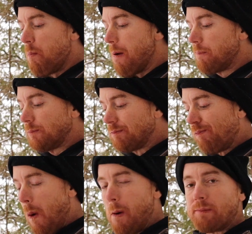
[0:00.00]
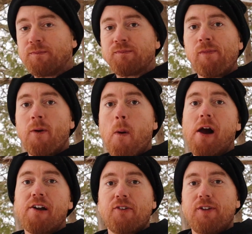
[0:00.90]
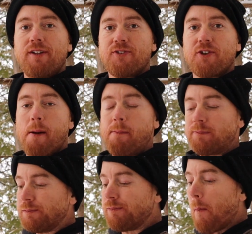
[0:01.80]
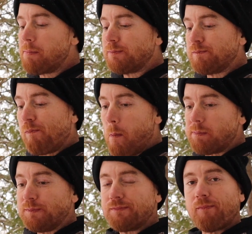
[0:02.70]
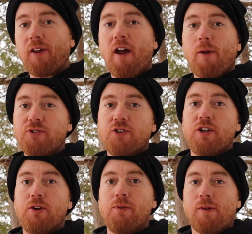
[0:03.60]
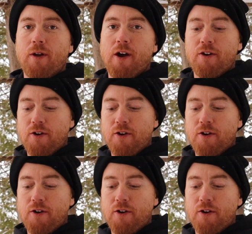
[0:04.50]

But I gotta clean this up. I'll see you on